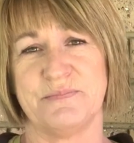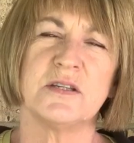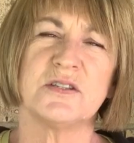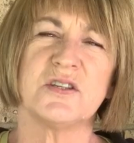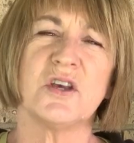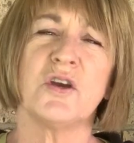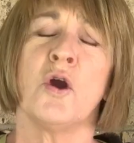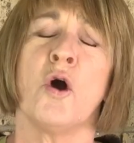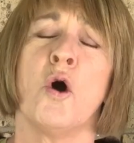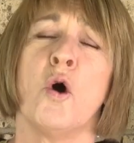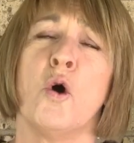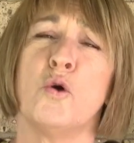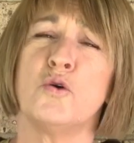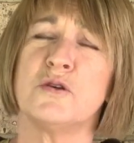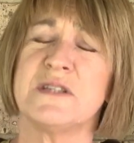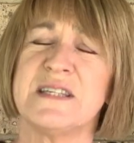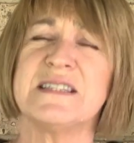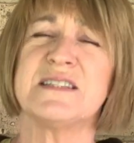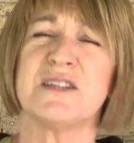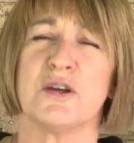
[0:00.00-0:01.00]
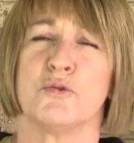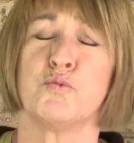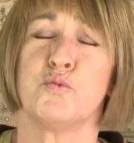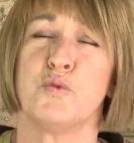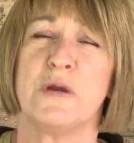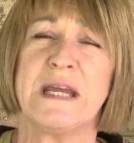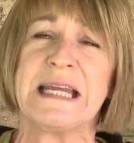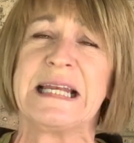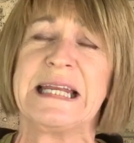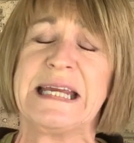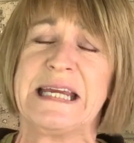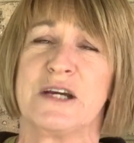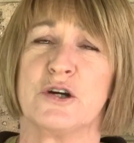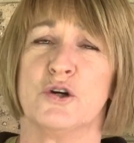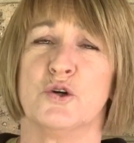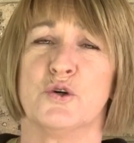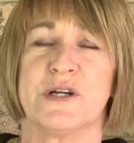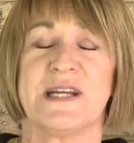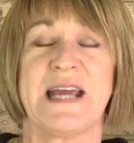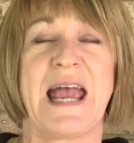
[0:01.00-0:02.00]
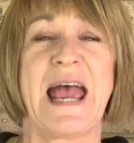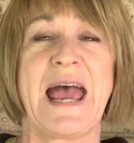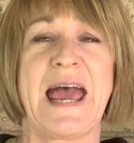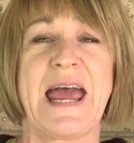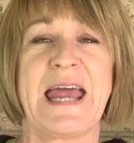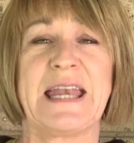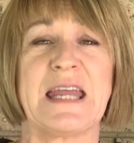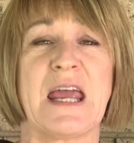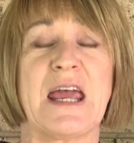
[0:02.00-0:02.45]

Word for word: So horses are really good at